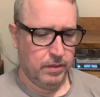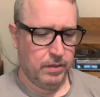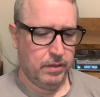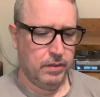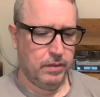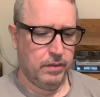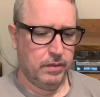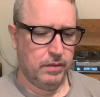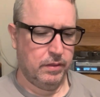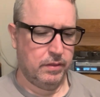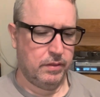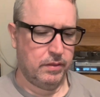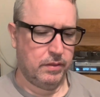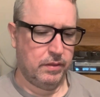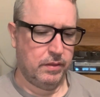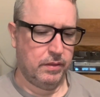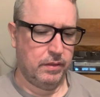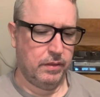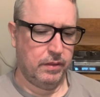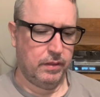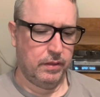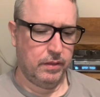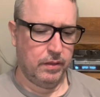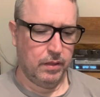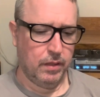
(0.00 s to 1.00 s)
Let's
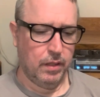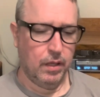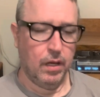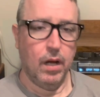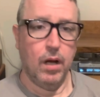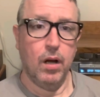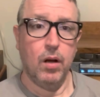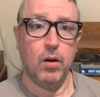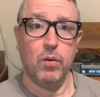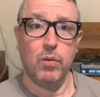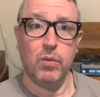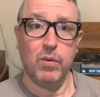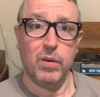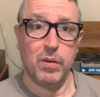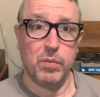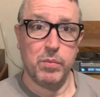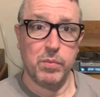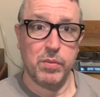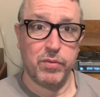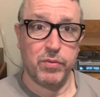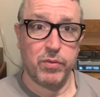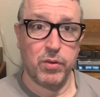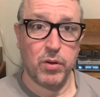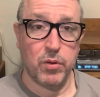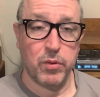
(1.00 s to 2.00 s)
see. Oh, well,
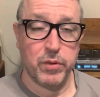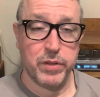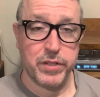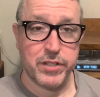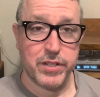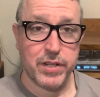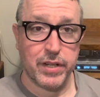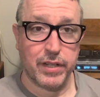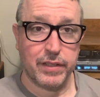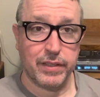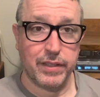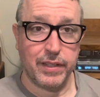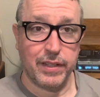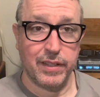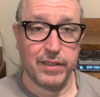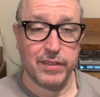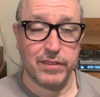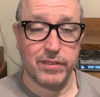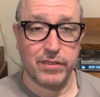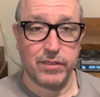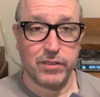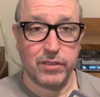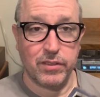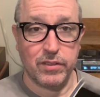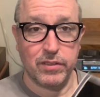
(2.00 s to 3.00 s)
before we check the
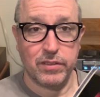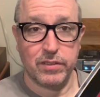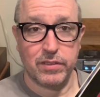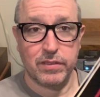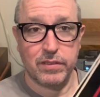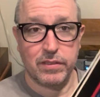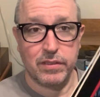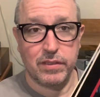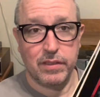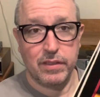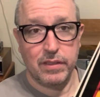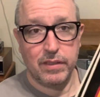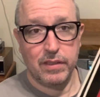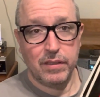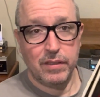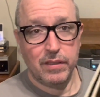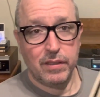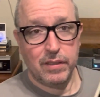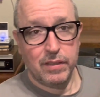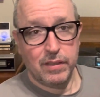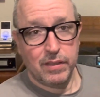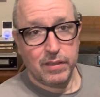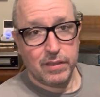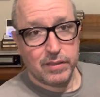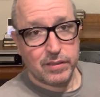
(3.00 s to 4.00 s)
inserts,
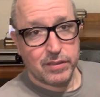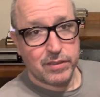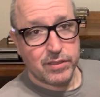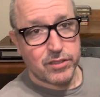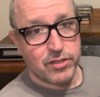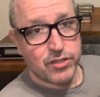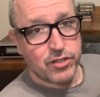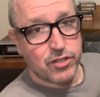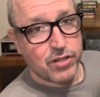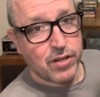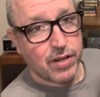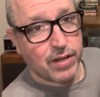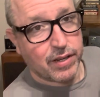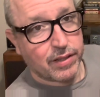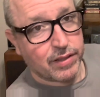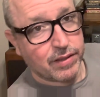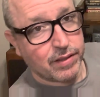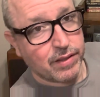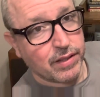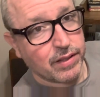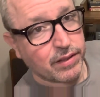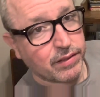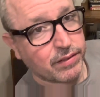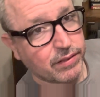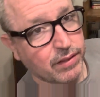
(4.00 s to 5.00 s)
let's check
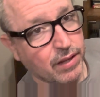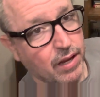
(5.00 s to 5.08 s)
this